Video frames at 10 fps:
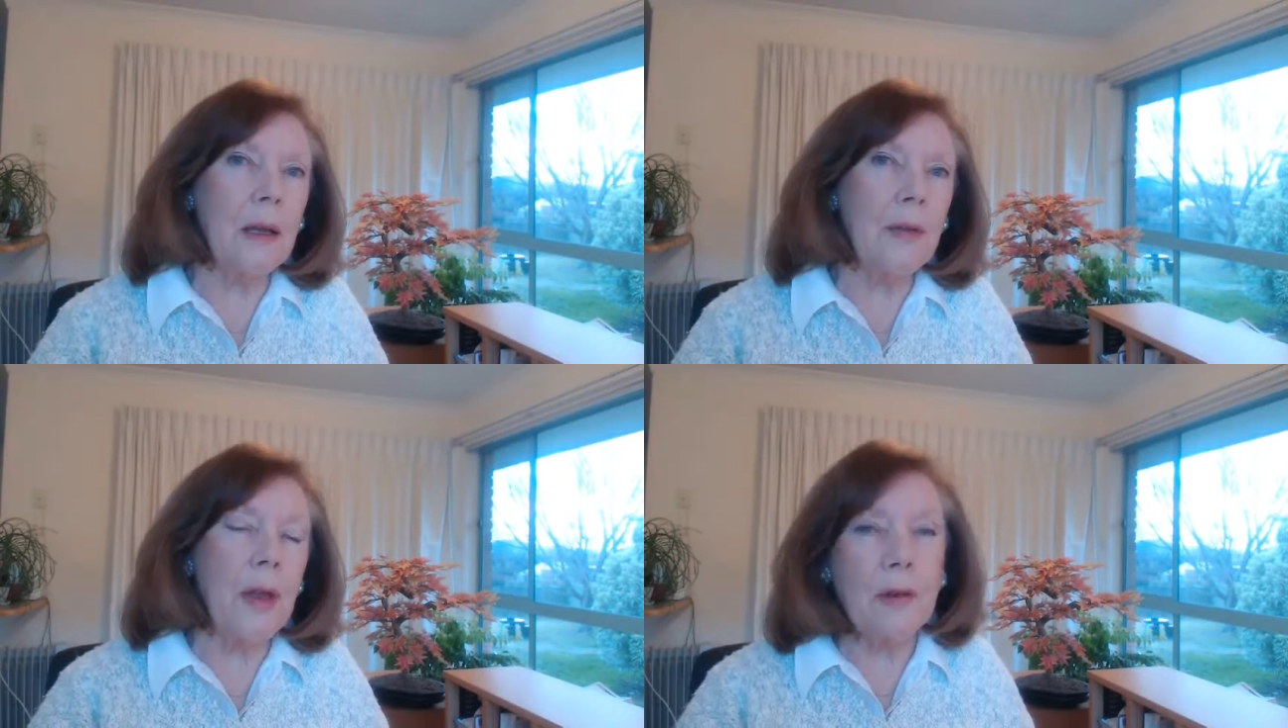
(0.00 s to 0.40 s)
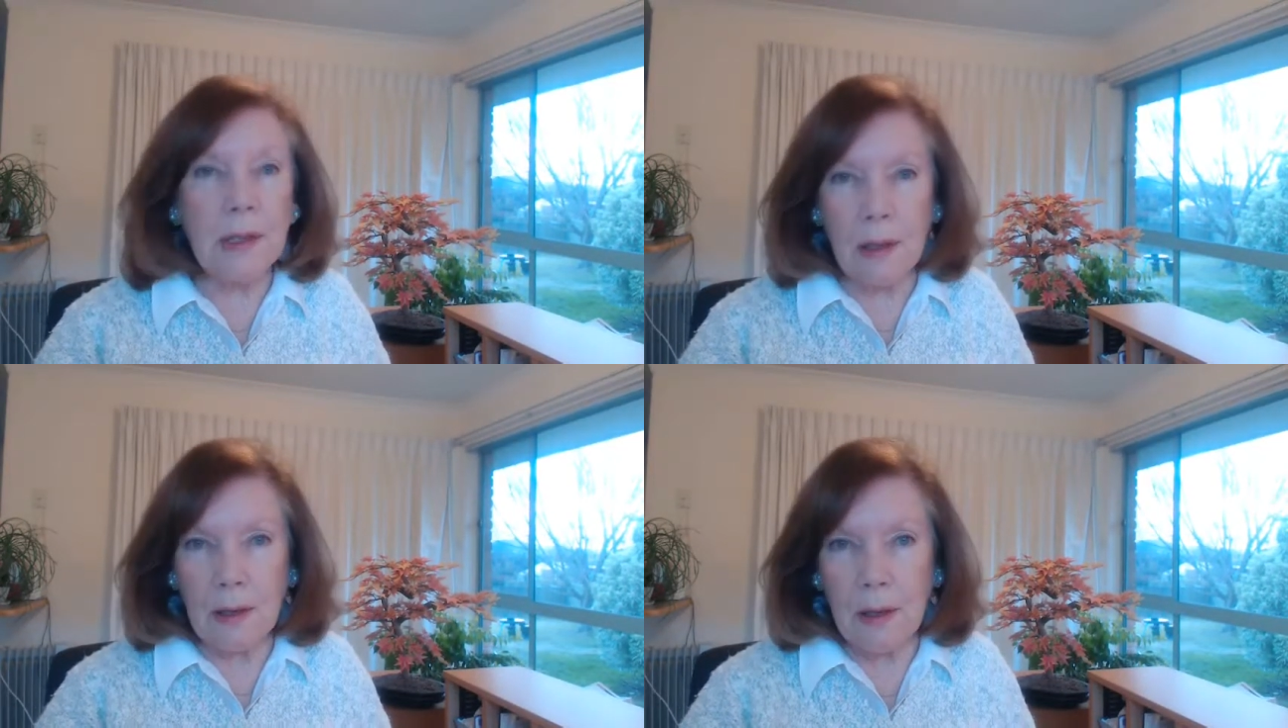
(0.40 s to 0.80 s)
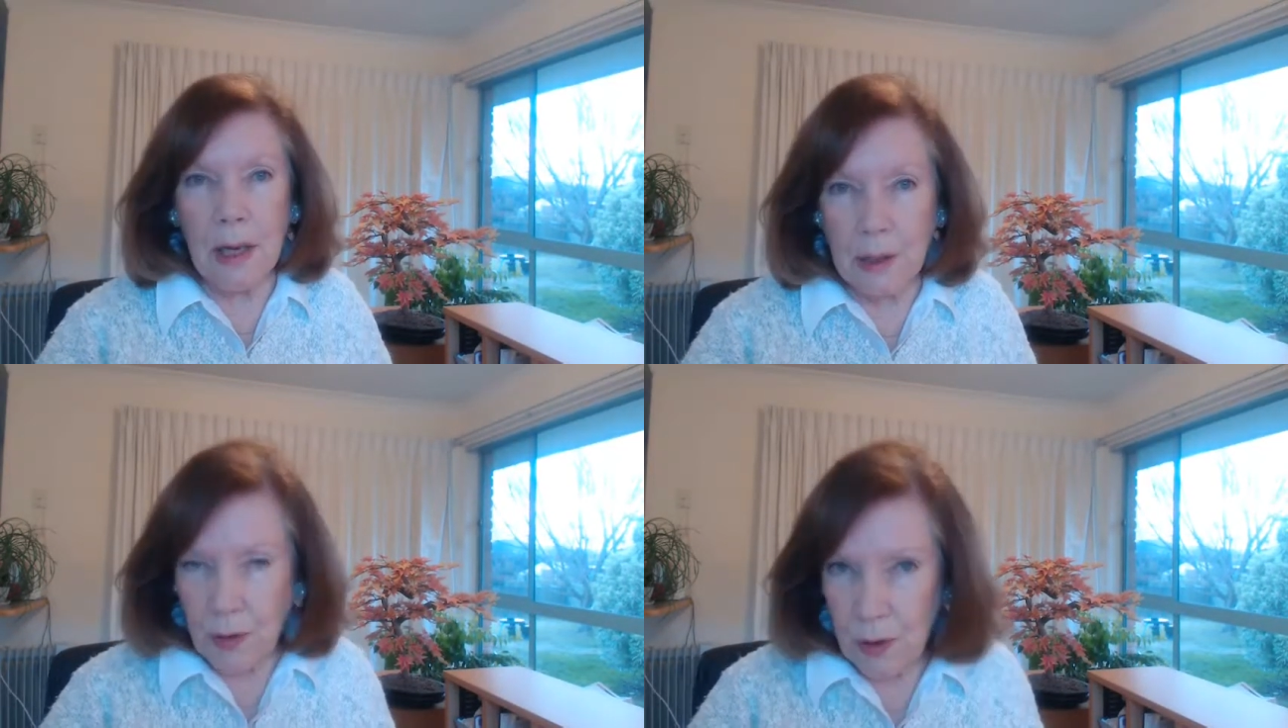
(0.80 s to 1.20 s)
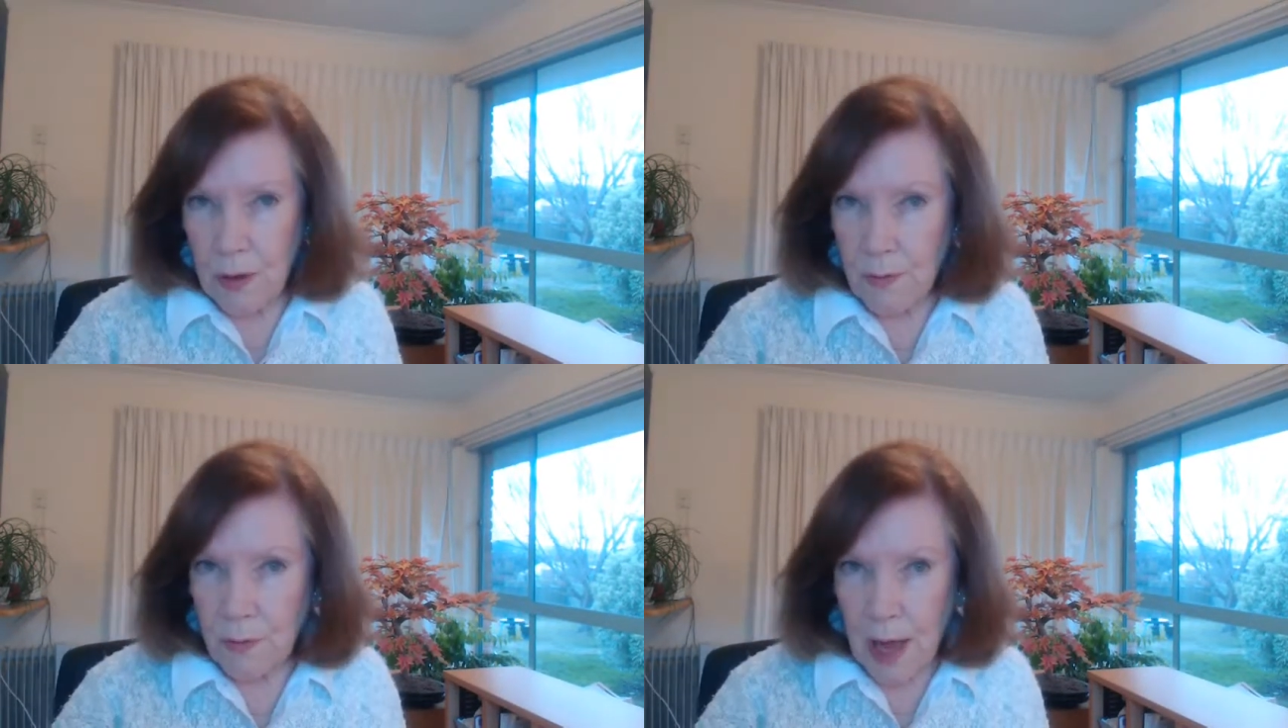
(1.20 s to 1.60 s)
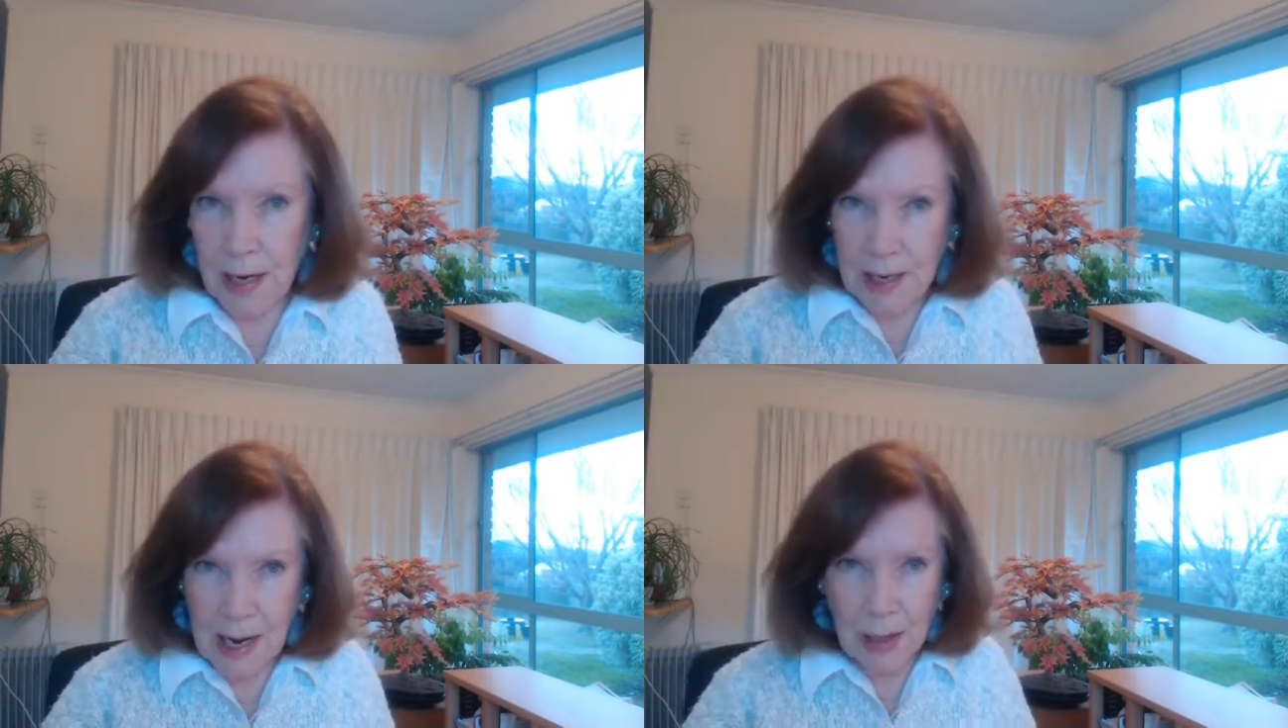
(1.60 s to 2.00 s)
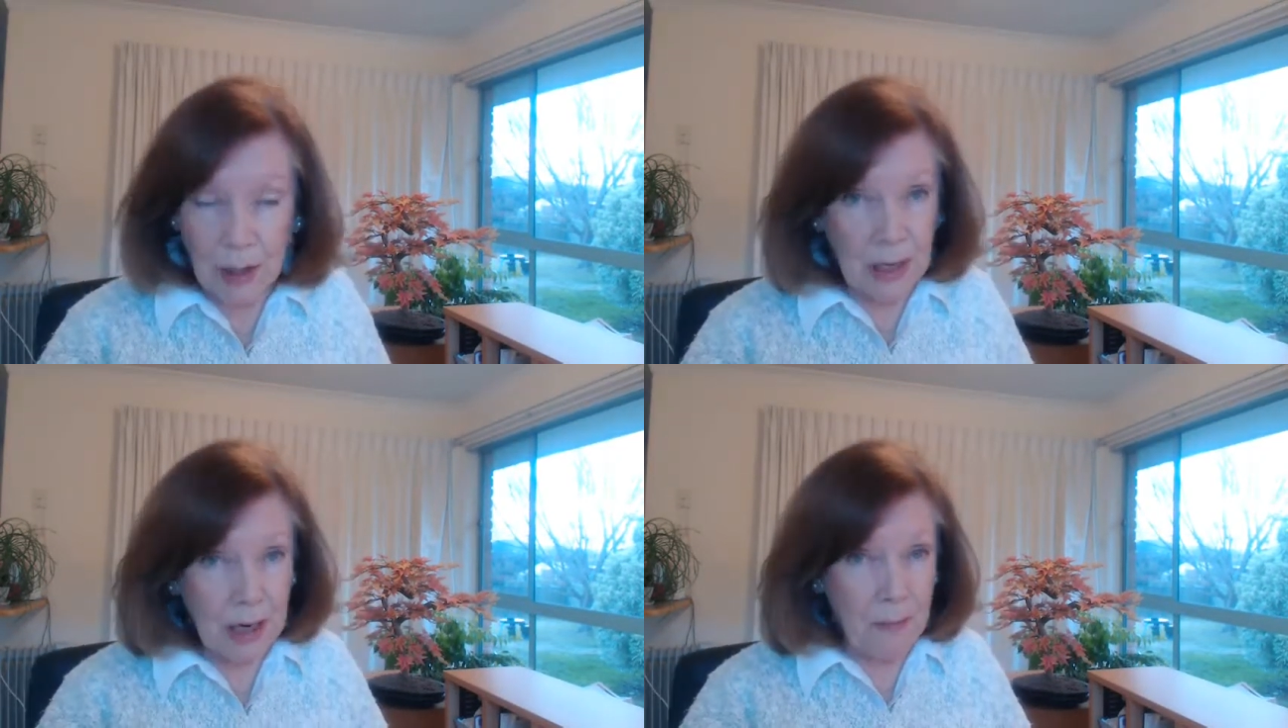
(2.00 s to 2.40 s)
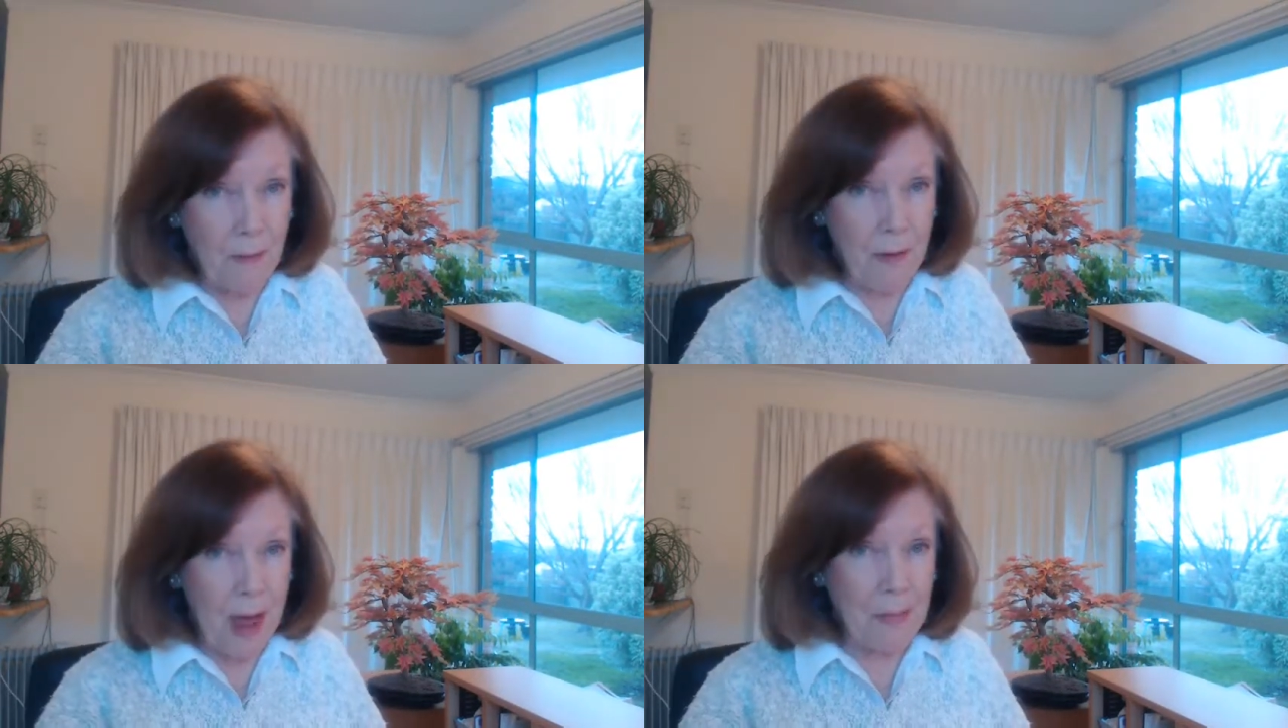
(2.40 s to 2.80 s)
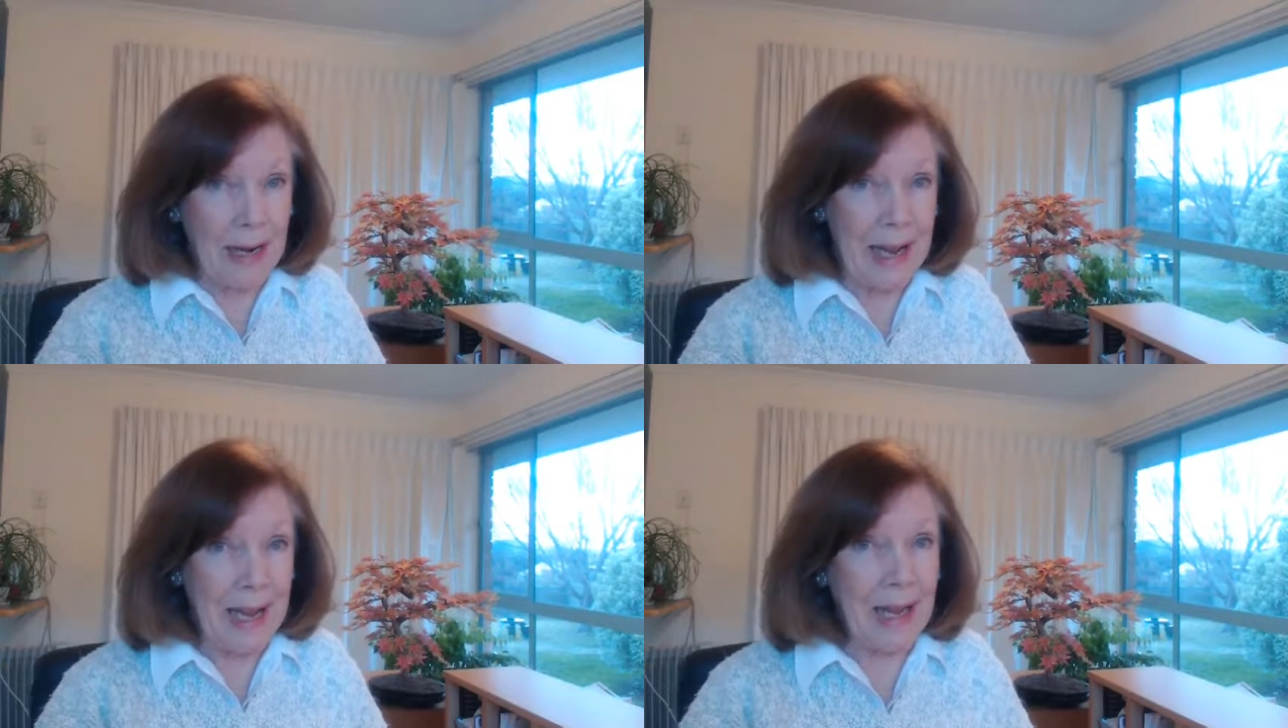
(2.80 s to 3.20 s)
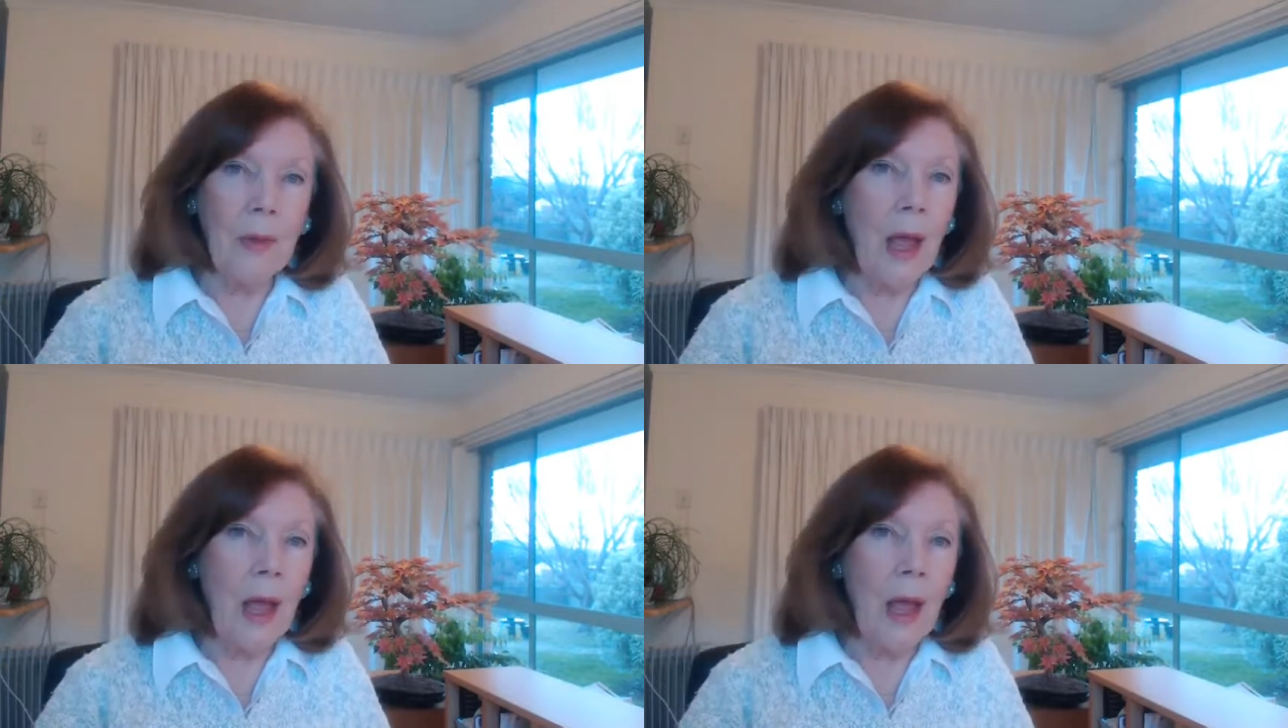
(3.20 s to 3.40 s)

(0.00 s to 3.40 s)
There is a history of ADHD in my family,